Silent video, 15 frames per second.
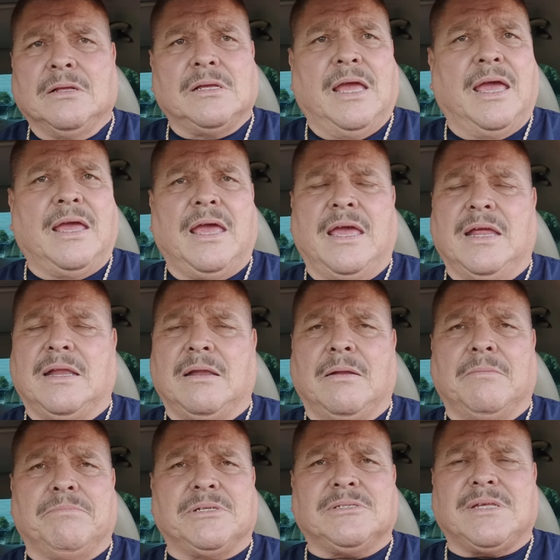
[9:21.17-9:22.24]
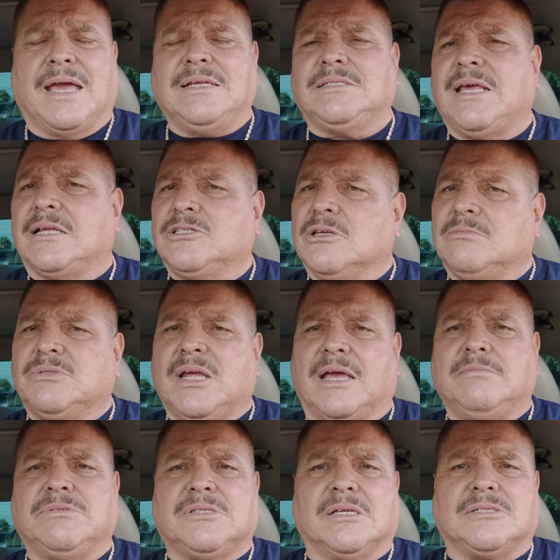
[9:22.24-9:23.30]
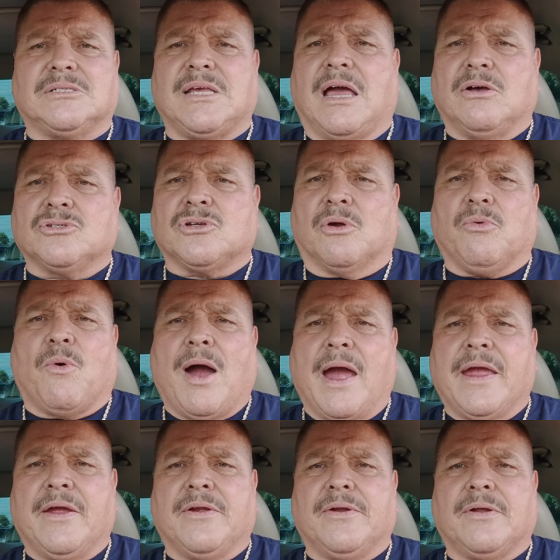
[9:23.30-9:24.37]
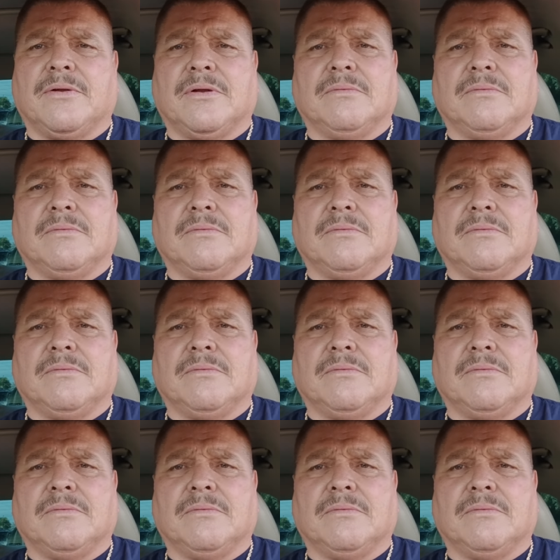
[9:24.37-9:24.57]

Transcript: and besides that, sometimes the cells are wired